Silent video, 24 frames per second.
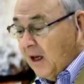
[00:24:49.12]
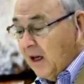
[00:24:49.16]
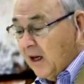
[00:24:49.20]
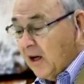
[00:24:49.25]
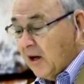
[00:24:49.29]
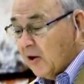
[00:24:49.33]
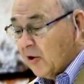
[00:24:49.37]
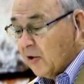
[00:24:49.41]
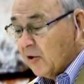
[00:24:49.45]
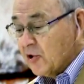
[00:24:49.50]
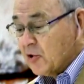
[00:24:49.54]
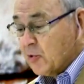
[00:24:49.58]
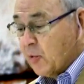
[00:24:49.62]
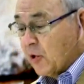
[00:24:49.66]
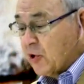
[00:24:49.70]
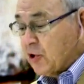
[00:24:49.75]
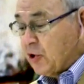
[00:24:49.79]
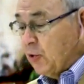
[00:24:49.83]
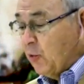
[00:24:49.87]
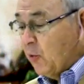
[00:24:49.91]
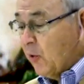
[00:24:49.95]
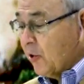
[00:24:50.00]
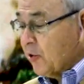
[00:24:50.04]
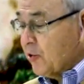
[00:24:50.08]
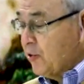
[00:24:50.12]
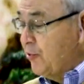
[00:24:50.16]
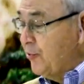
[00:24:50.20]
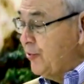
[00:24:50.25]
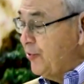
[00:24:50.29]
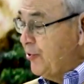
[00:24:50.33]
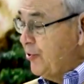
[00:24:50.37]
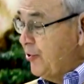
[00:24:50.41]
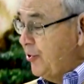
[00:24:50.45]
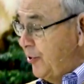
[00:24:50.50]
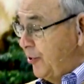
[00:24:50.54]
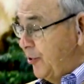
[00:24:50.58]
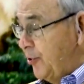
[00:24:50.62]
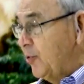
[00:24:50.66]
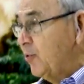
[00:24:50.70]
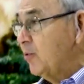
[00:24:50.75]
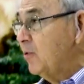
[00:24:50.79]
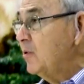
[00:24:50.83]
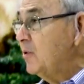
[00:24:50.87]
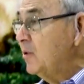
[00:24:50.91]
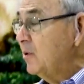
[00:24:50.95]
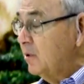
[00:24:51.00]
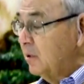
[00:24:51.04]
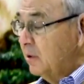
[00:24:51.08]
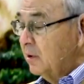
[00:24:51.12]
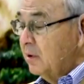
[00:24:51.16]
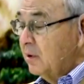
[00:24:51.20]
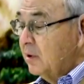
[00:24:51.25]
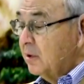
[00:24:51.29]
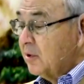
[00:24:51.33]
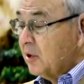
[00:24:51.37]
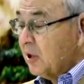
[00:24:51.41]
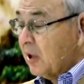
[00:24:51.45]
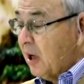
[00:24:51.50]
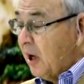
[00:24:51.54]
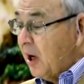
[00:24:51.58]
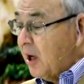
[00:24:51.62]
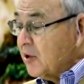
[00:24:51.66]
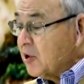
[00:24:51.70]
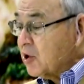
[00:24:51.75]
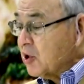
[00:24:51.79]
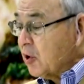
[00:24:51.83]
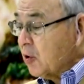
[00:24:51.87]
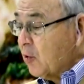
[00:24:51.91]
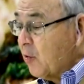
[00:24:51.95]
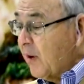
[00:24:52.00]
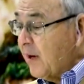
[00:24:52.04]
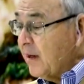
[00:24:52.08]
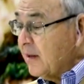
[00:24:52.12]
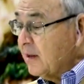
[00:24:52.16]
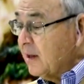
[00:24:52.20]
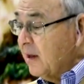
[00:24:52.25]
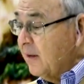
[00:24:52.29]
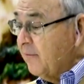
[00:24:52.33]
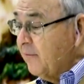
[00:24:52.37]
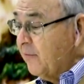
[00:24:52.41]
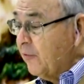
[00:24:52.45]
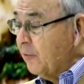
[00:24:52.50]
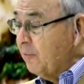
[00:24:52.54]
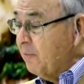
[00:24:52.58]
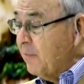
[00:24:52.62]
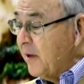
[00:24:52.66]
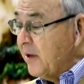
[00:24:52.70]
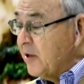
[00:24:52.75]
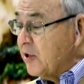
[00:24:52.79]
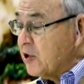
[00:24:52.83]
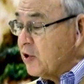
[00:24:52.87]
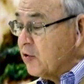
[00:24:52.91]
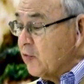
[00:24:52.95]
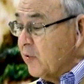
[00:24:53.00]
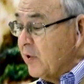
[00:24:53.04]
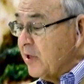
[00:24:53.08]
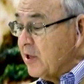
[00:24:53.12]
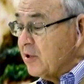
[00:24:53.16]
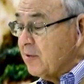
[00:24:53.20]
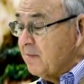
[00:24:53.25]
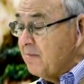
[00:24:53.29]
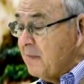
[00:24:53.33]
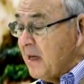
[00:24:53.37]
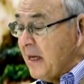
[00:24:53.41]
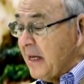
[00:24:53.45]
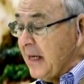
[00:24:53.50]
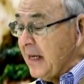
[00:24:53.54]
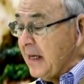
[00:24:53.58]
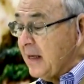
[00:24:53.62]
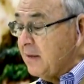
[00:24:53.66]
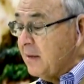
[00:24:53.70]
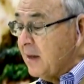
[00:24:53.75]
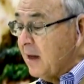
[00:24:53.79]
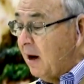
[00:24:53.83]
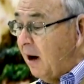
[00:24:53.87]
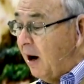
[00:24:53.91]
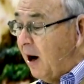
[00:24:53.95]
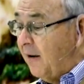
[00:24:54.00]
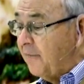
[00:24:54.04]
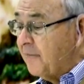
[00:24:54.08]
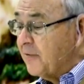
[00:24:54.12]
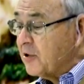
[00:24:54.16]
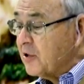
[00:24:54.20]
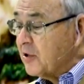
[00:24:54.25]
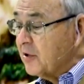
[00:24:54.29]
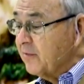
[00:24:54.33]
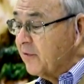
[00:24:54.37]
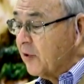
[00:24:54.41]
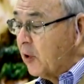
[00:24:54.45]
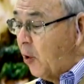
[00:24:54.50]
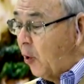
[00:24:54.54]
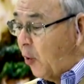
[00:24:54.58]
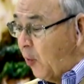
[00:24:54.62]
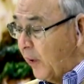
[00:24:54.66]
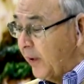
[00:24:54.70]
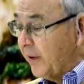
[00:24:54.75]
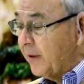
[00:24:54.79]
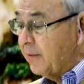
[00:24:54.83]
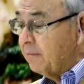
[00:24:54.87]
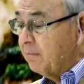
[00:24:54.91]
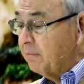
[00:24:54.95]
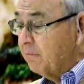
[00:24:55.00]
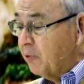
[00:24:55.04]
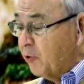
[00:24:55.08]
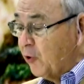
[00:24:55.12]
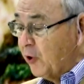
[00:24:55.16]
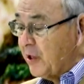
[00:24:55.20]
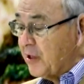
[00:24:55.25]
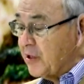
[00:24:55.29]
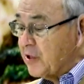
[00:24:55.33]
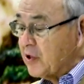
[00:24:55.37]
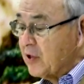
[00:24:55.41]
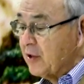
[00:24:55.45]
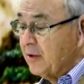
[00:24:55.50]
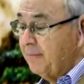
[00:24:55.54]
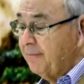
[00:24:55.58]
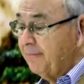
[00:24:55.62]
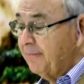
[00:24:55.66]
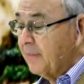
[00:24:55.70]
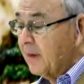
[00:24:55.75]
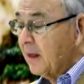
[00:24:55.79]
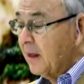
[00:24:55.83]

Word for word: Here's what you are to do to consecrate them for ministry to me in the office of Cohen, priest.